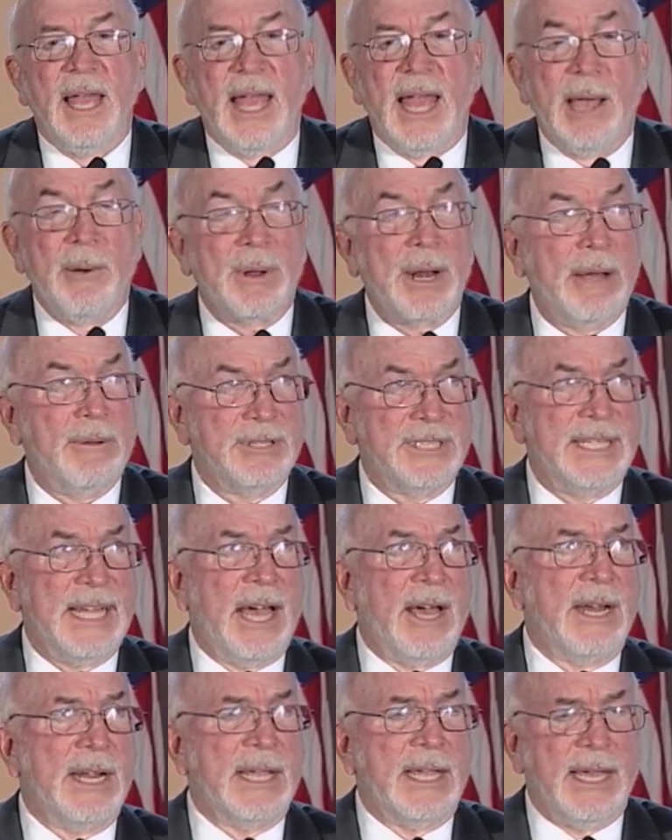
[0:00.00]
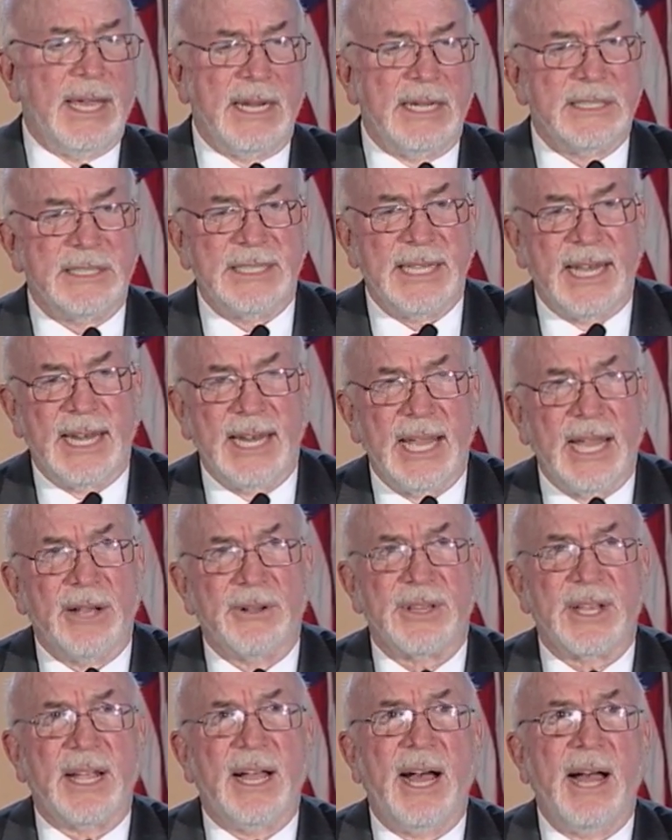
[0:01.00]
And when I was down again in San Diego
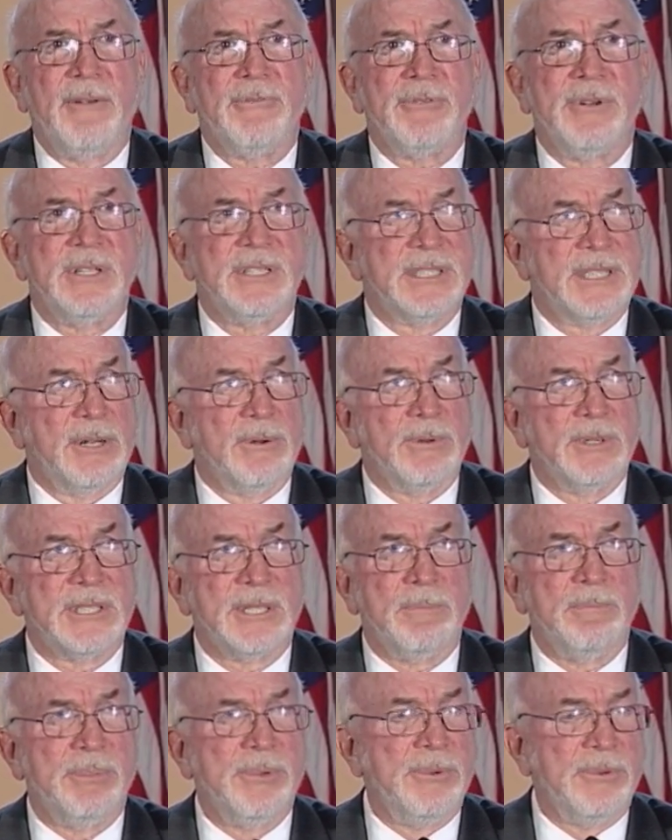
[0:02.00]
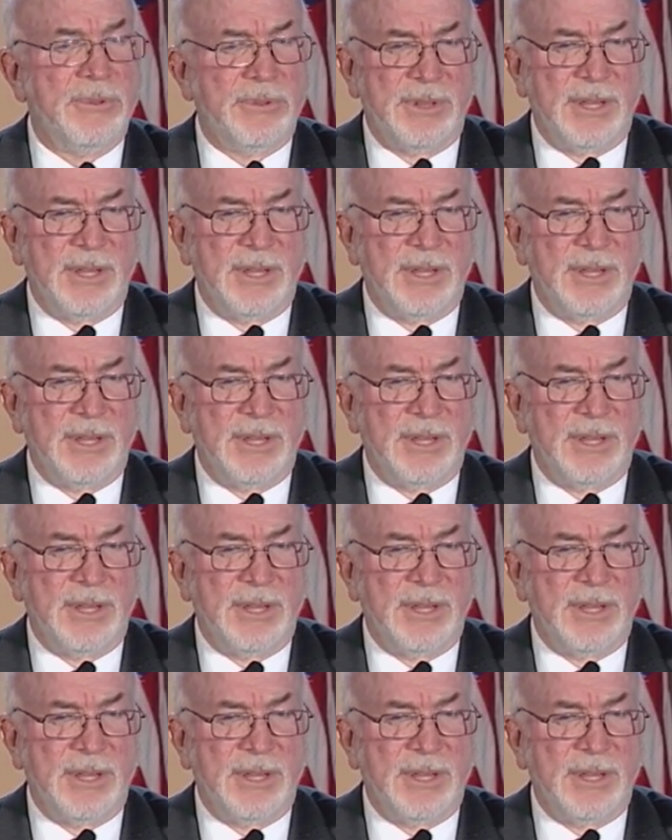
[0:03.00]
at the conference, there was a booth, the